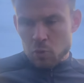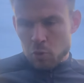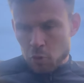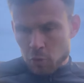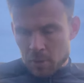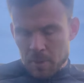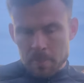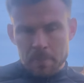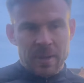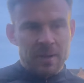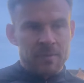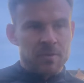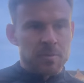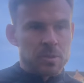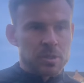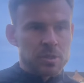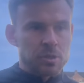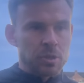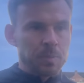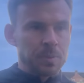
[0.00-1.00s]
good impact from the
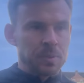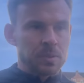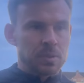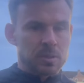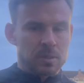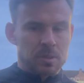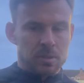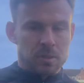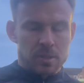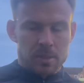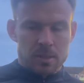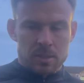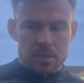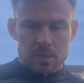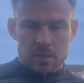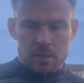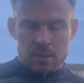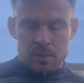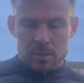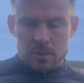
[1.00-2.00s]
subs.
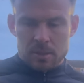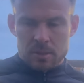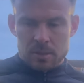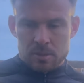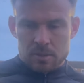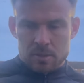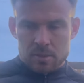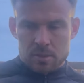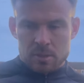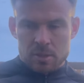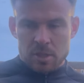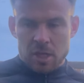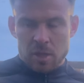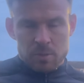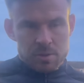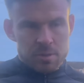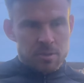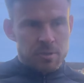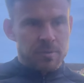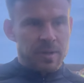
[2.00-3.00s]
Start
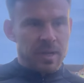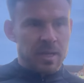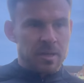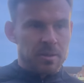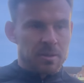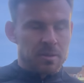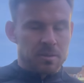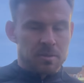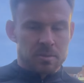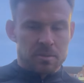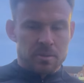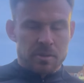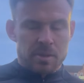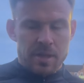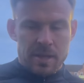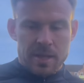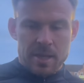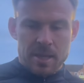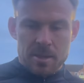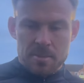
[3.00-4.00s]
wasn't great,
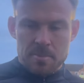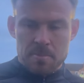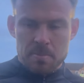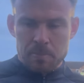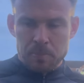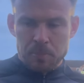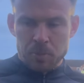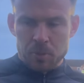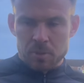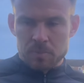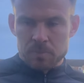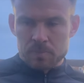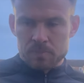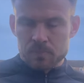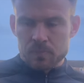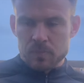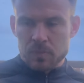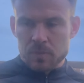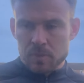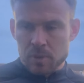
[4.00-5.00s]
but
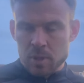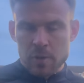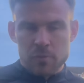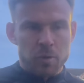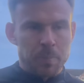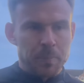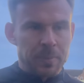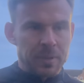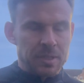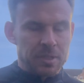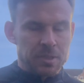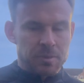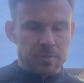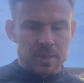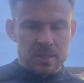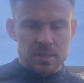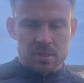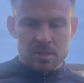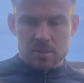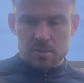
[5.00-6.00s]
the overall picture
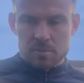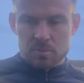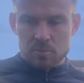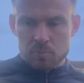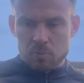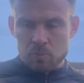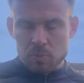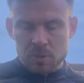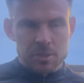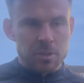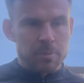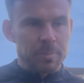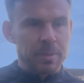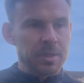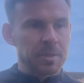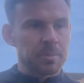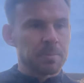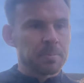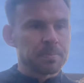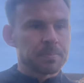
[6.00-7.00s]
is we're still
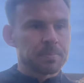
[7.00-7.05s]
building.